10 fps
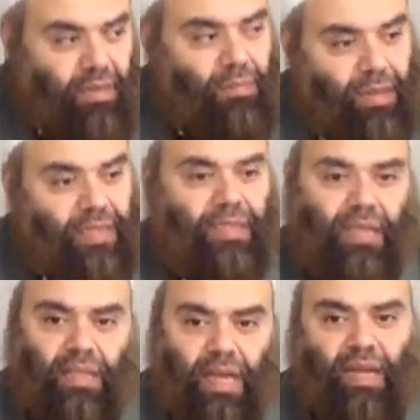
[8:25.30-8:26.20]
But
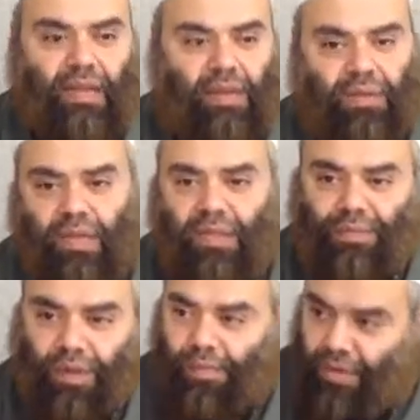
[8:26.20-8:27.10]
in the halal way, in the
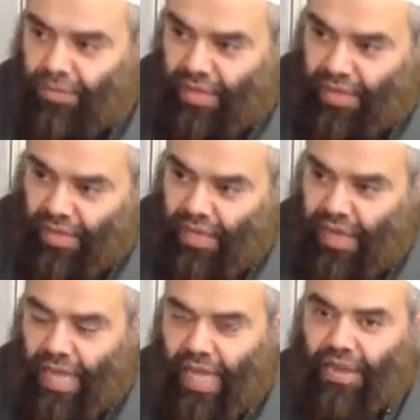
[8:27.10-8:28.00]
proper way.
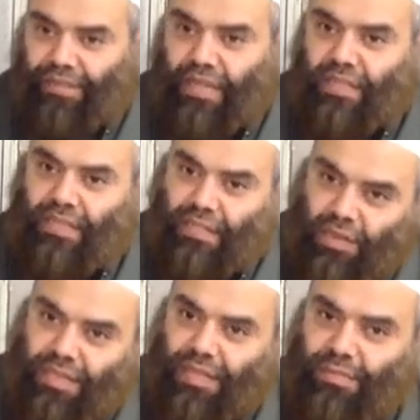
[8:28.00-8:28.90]
And if at
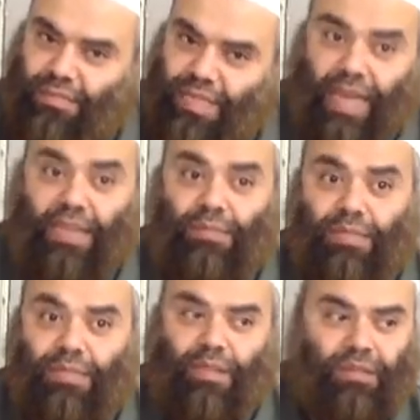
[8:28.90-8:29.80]
certain
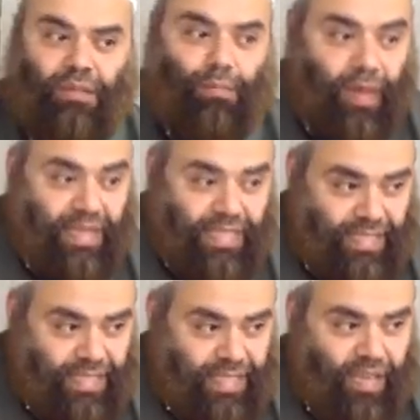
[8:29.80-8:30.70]
times, certain
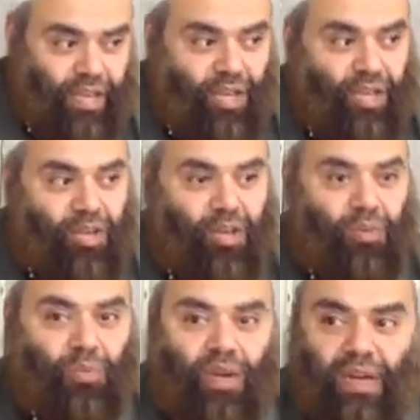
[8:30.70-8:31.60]
places,
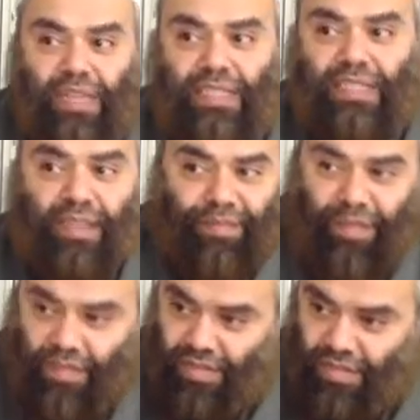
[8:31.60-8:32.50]
where it's
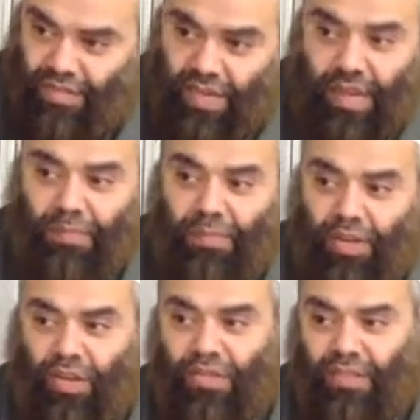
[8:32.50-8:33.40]
difficult, not
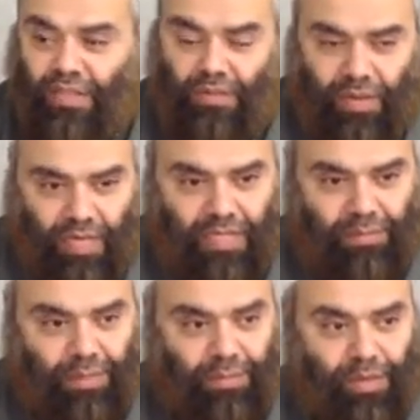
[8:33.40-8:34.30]
because of the
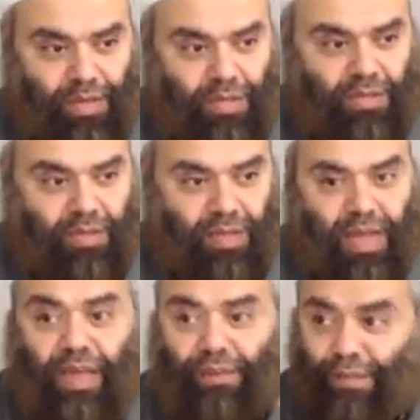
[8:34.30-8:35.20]
religion, but because of the
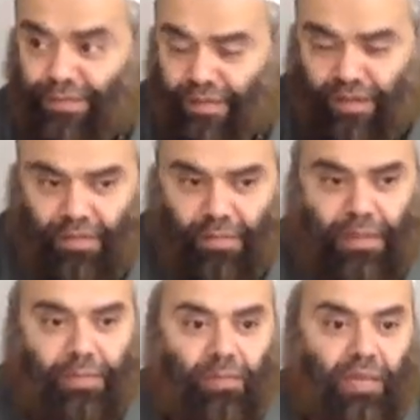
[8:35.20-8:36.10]
life of the
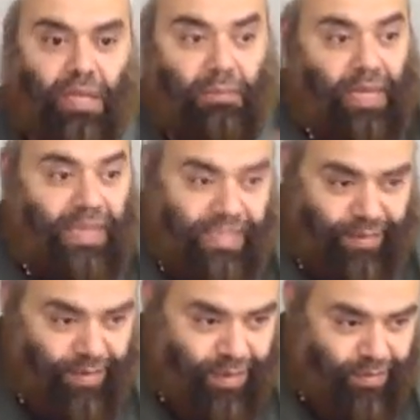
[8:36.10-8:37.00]
people, and they made it
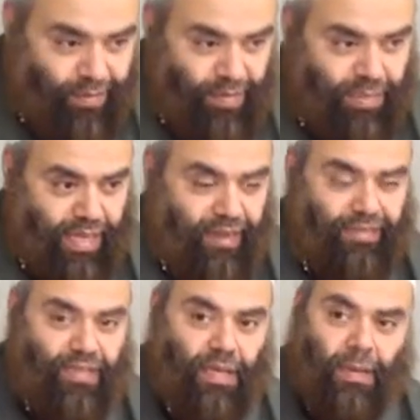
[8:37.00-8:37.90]
difficult for
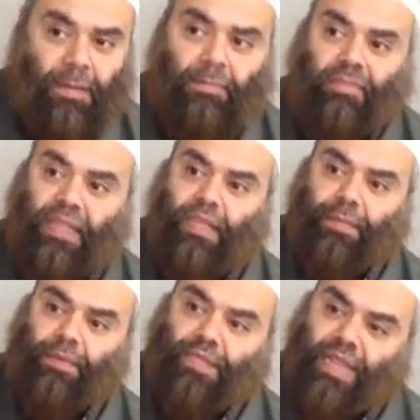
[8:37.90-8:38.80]
themselves, then the
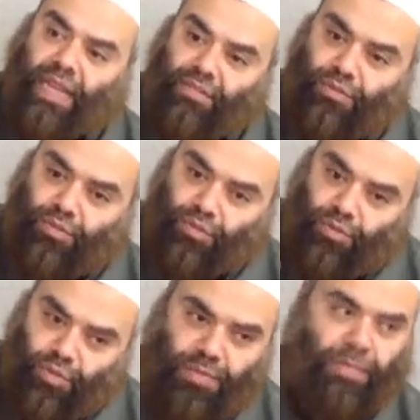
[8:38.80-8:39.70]
person has to
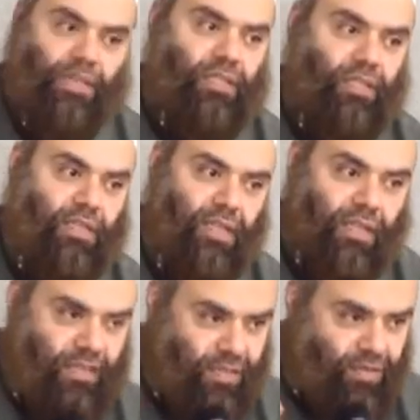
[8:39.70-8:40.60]
choose to be patient.
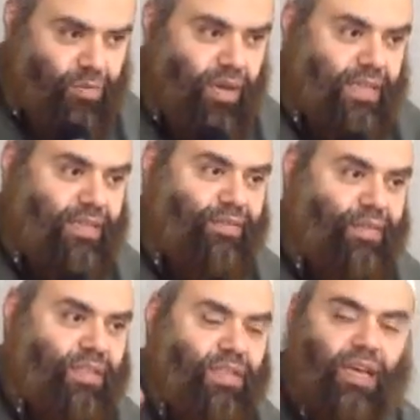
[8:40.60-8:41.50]
This is where, as if
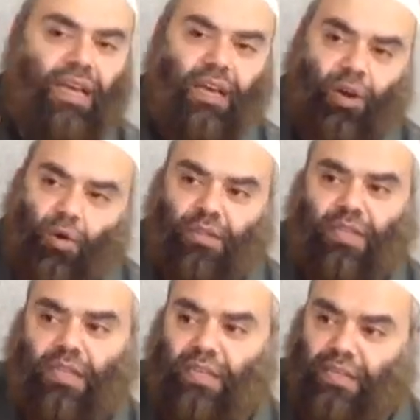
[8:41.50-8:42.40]
he's
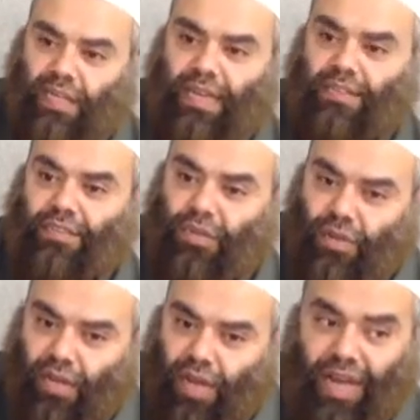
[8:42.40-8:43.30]
holding tight
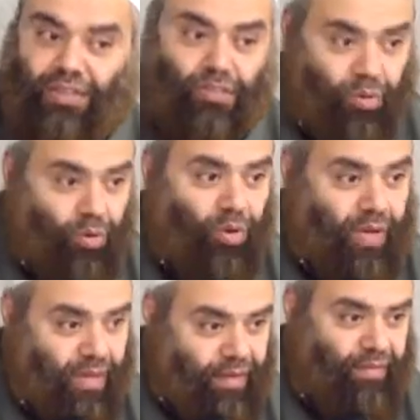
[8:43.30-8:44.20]
on a hot coal
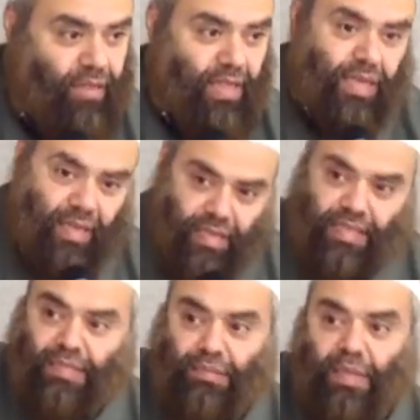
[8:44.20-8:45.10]
and everything,
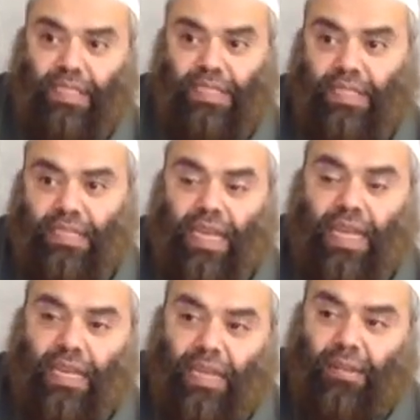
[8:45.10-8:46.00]
yes, but this is
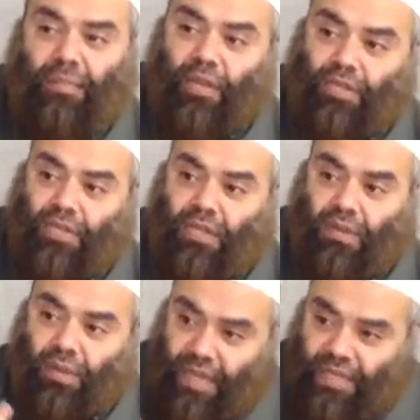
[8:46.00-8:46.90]
not because of the
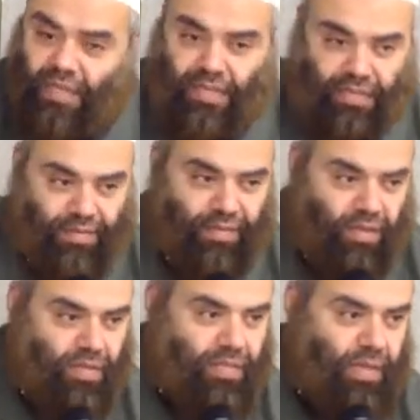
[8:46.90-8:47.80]
religion is
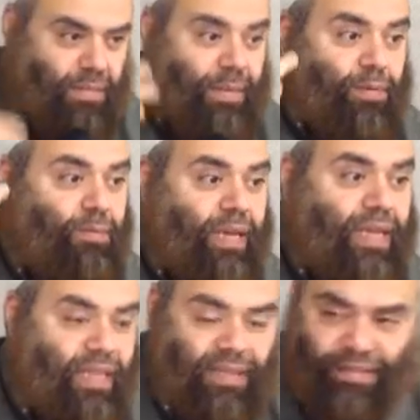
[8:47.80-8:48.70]
difficult, it's that people
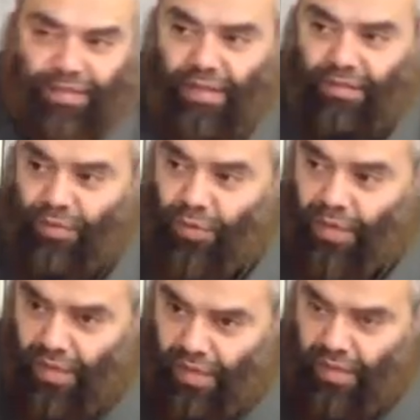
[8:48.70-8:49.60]
made it difficult for
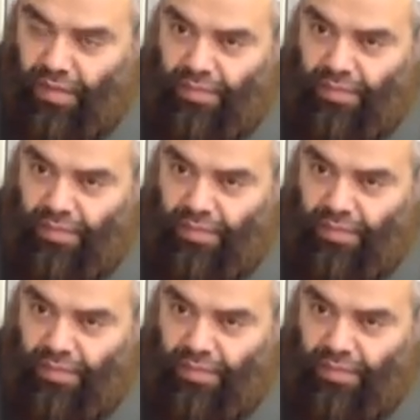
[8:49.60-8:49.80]
one another.